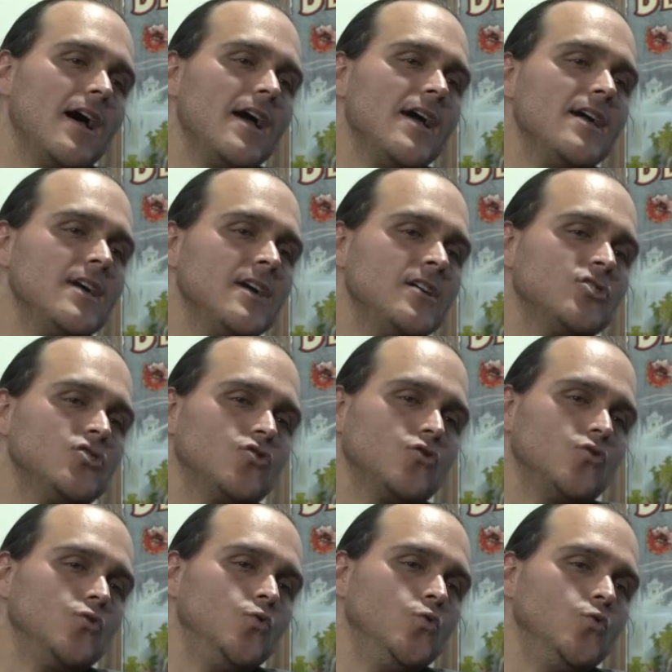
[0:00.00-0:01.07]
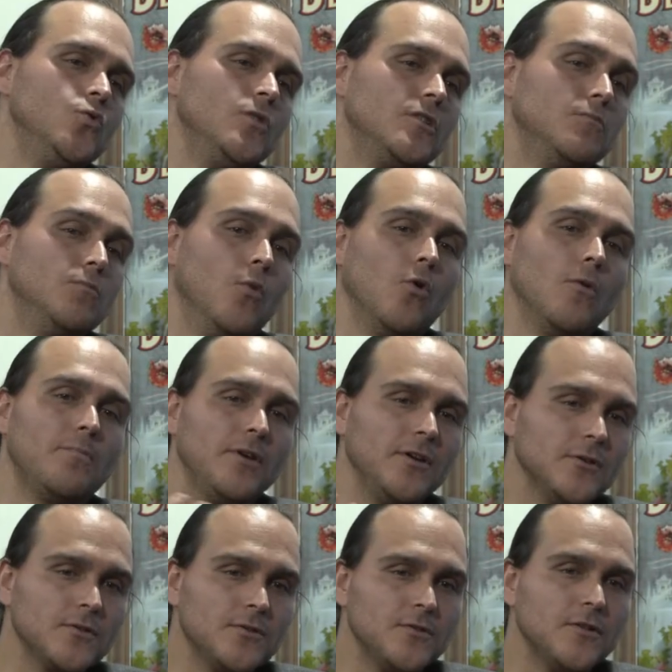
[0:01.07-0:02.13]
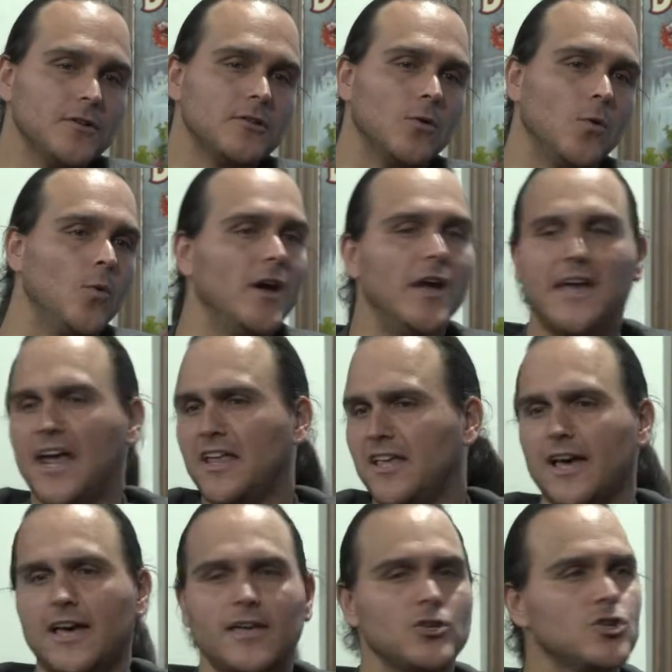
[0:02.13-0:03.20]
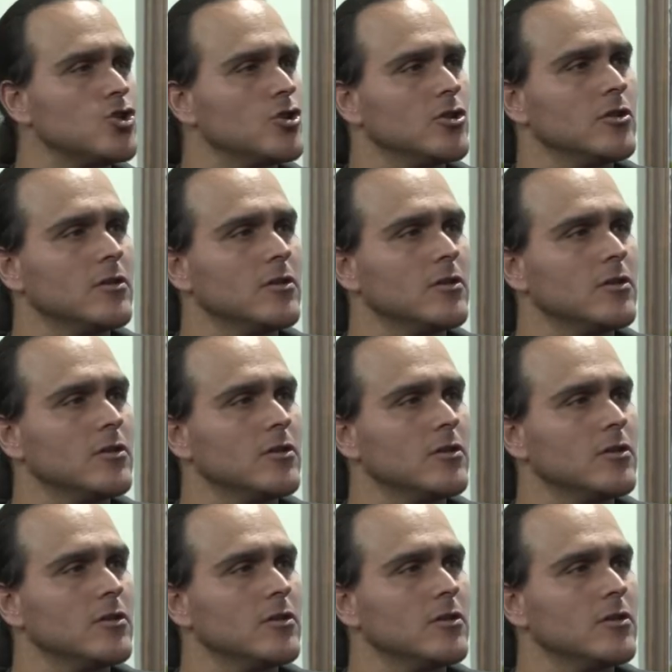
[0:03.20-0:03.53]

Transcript: age who is more appealed to this, or any age?